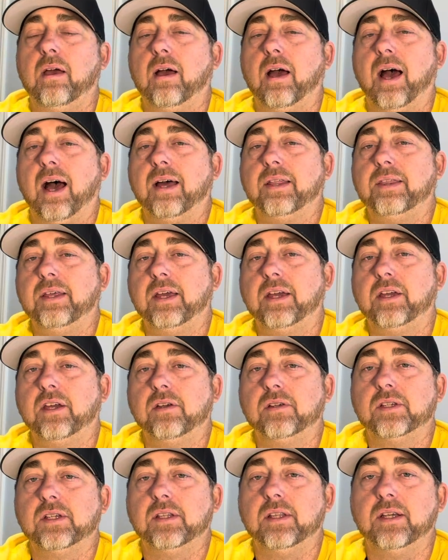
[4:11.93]
I think
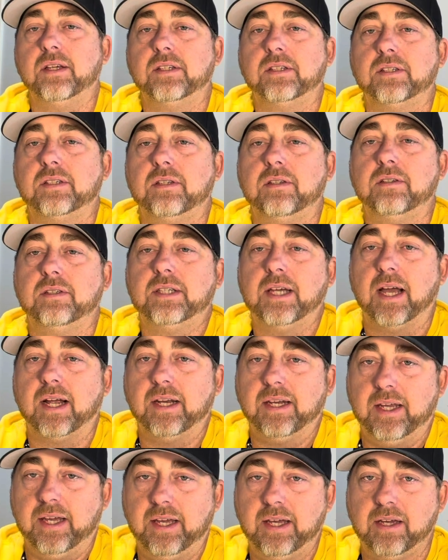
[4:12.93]
using this
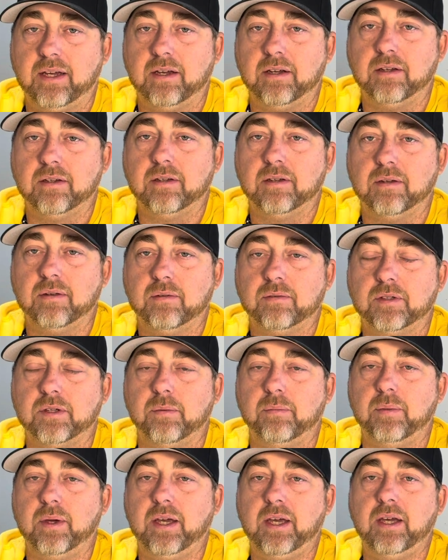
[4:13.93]
technique, to
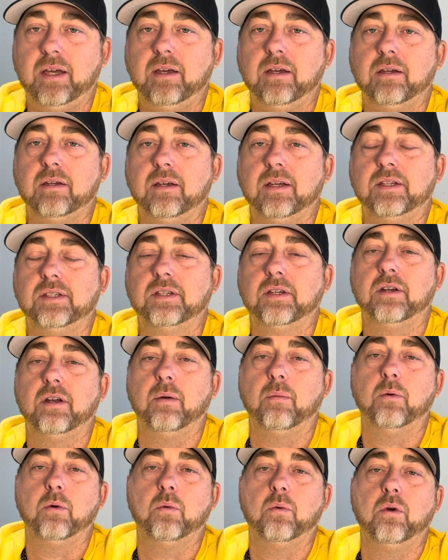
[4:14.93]
me, is the
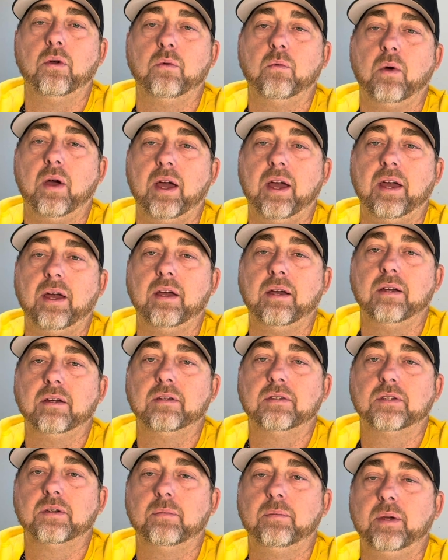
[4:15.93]
number one way
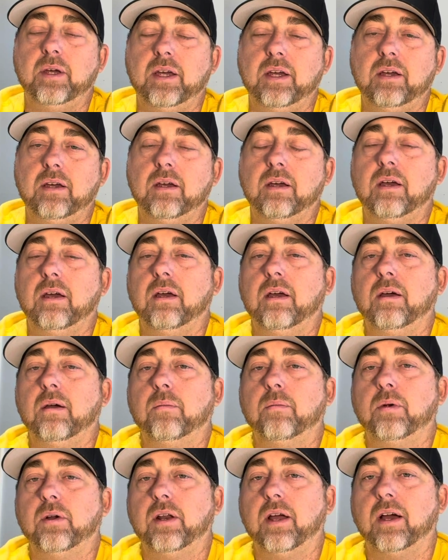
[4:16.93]
to be
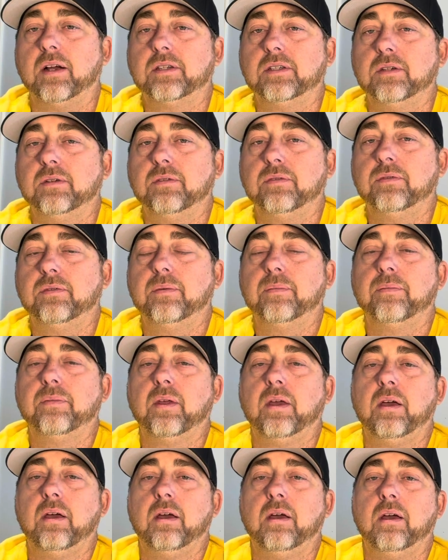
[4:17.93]
productive
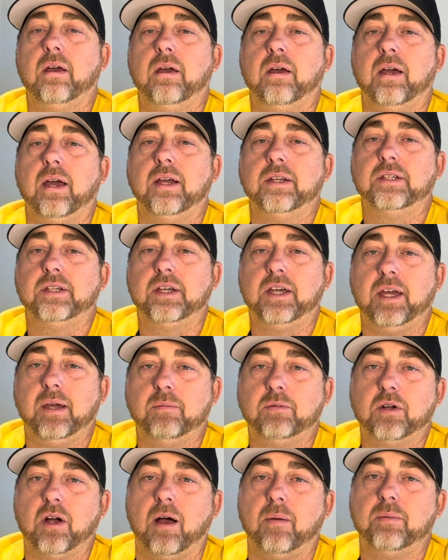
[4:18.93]
and to
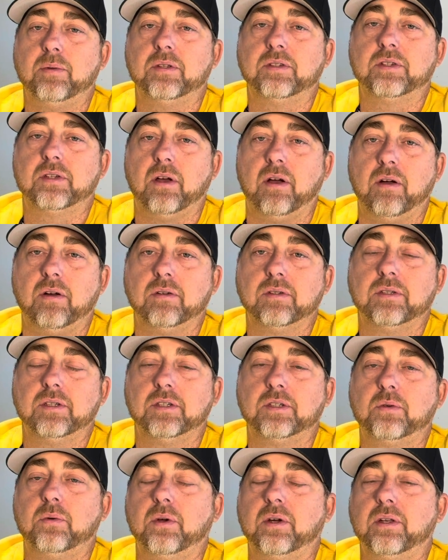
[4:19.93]
keep dropping songs
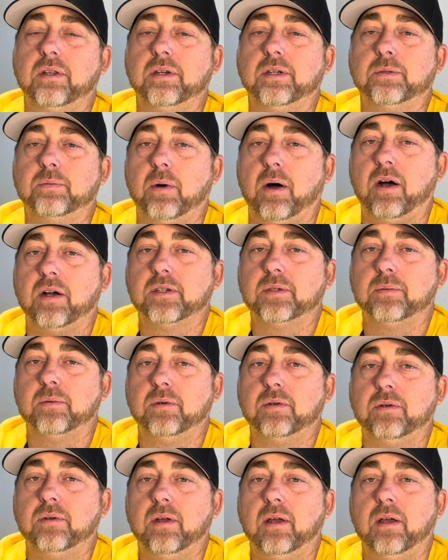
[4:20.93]
as quickly as possible.